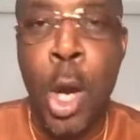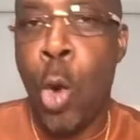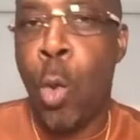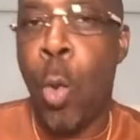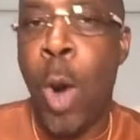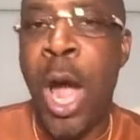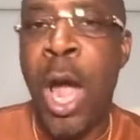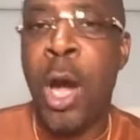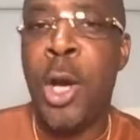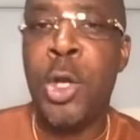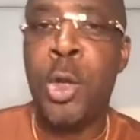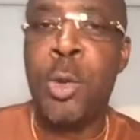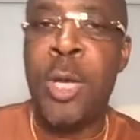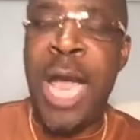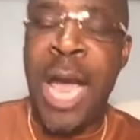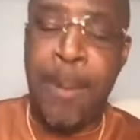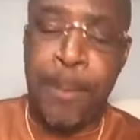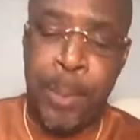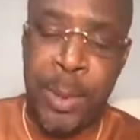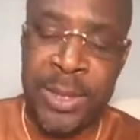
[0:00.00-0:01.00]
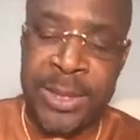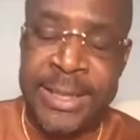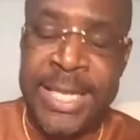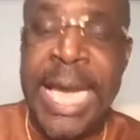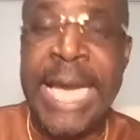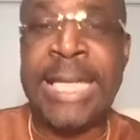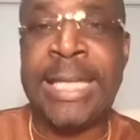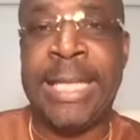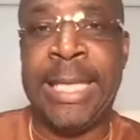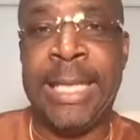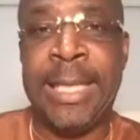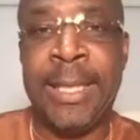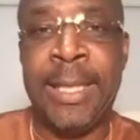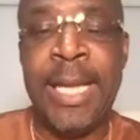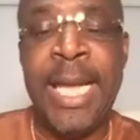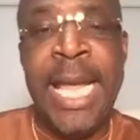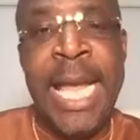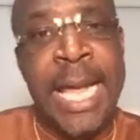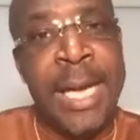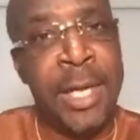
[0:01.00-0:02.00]
Why are you not protecting
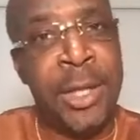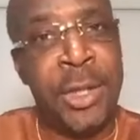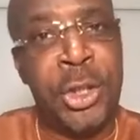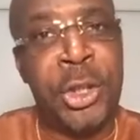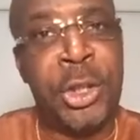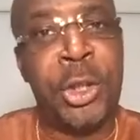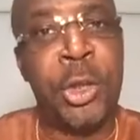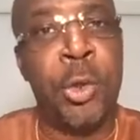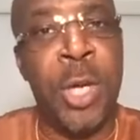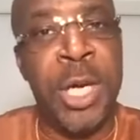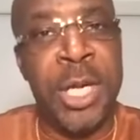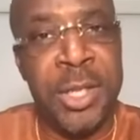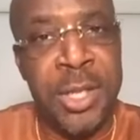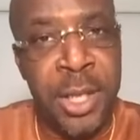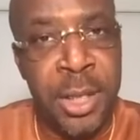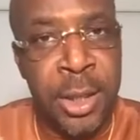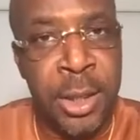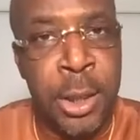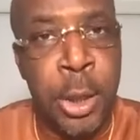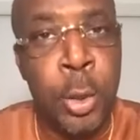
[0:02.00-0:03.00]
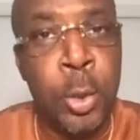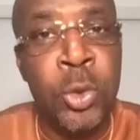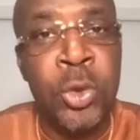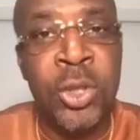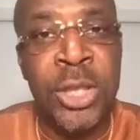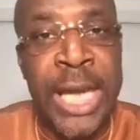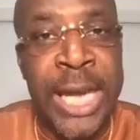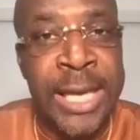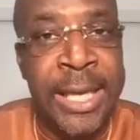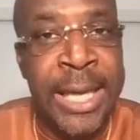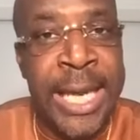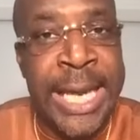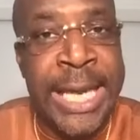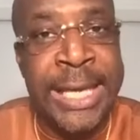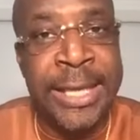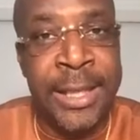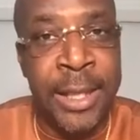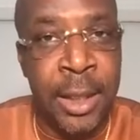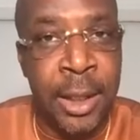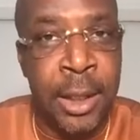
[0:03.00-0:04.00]
and ensuring the goose that
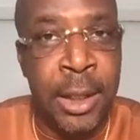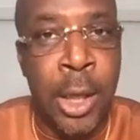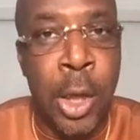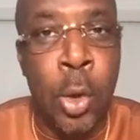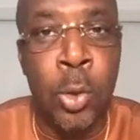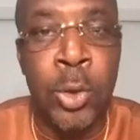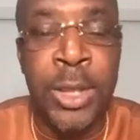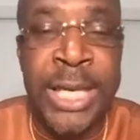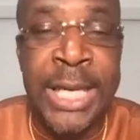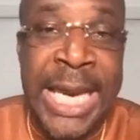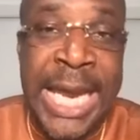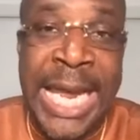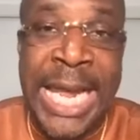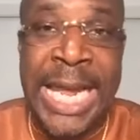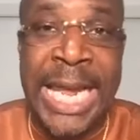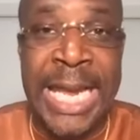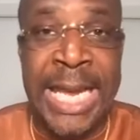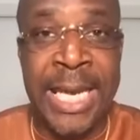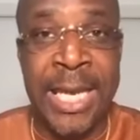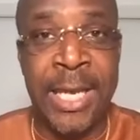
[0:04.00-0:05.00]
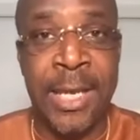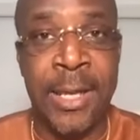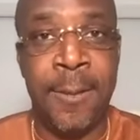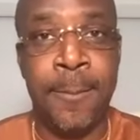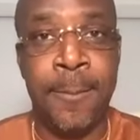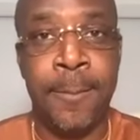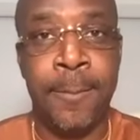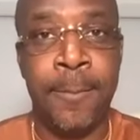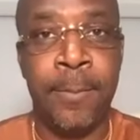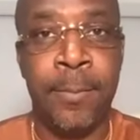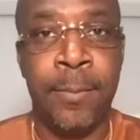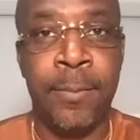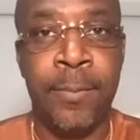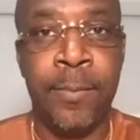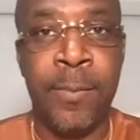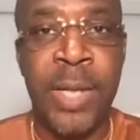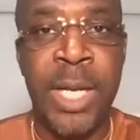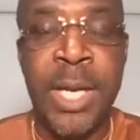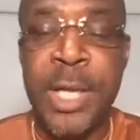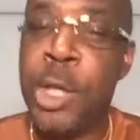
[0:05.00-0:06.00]
laid the golden egg?
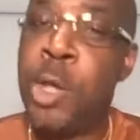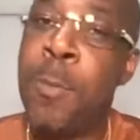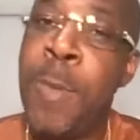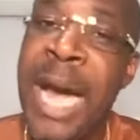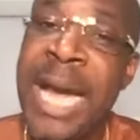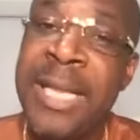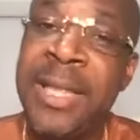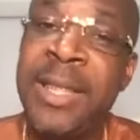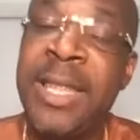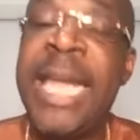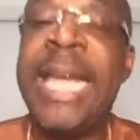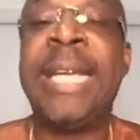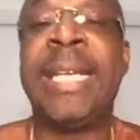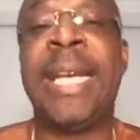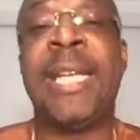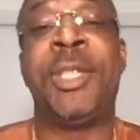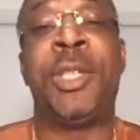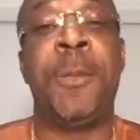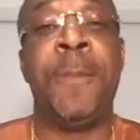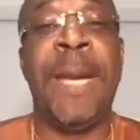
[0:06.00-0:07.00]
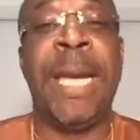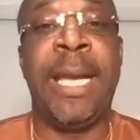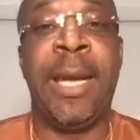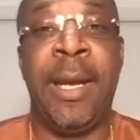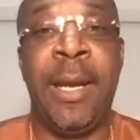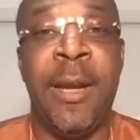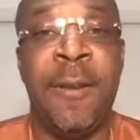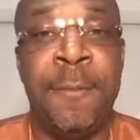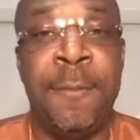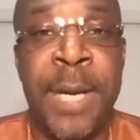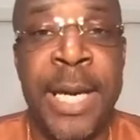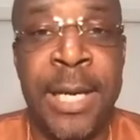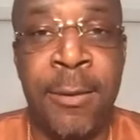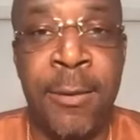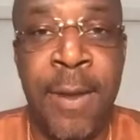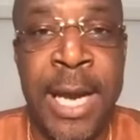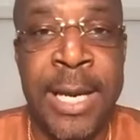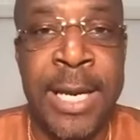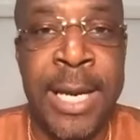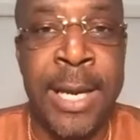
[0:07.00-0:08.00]
You might think that you're making enough money
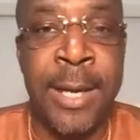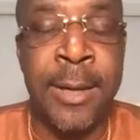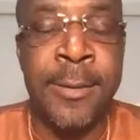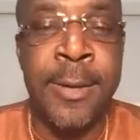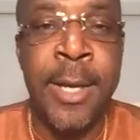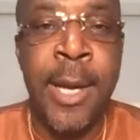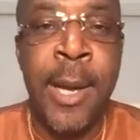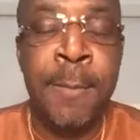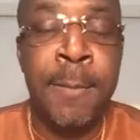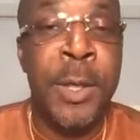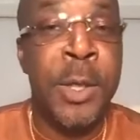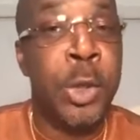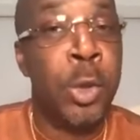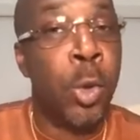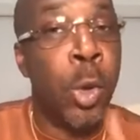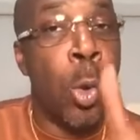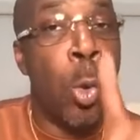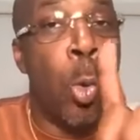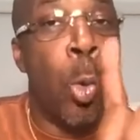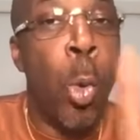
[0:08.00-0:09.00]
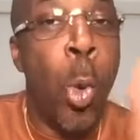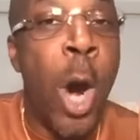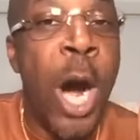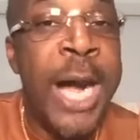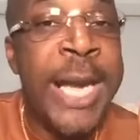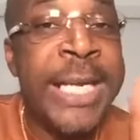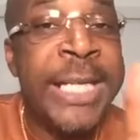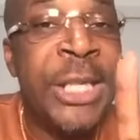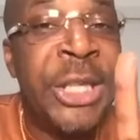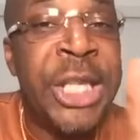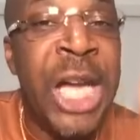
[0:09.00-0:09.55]
right now, but you are one